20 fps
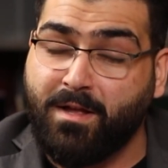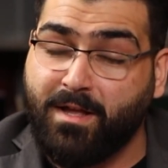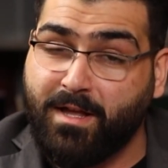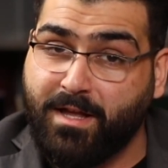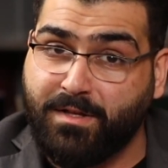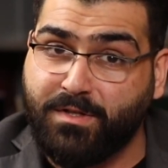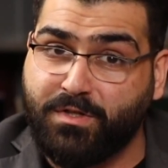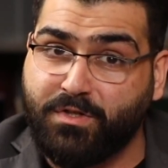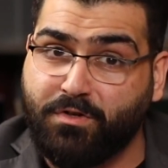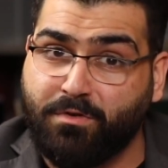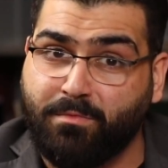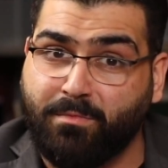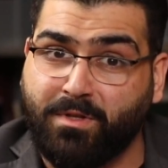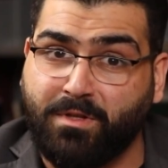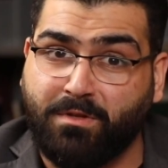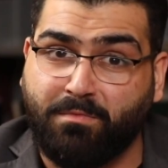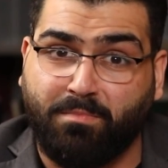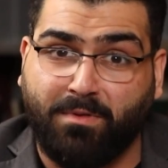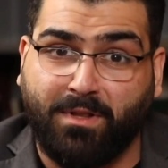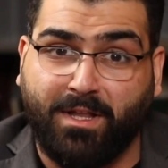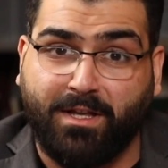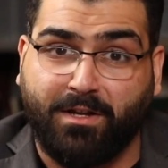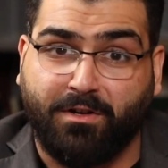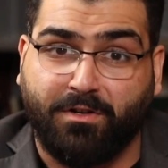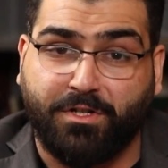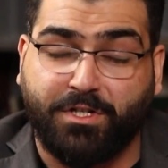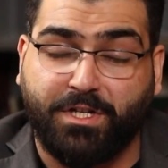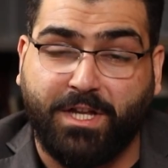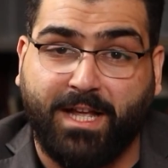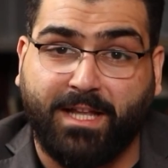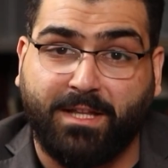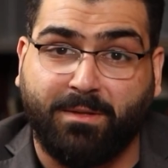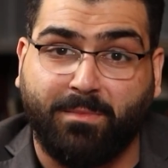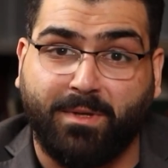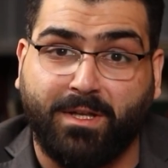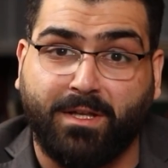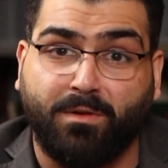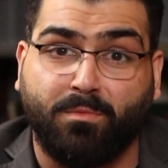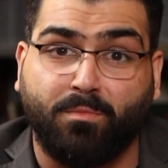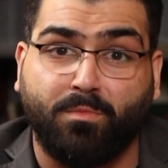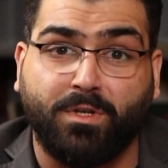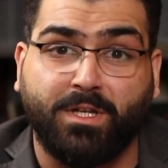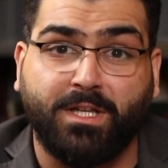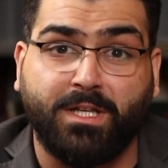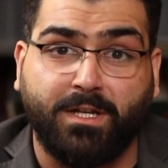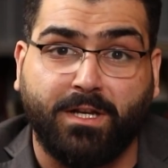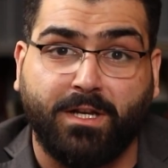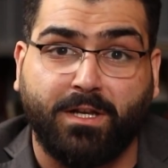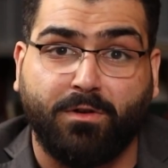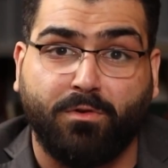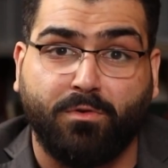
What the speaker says: instrument player, Shadmehr Moniri,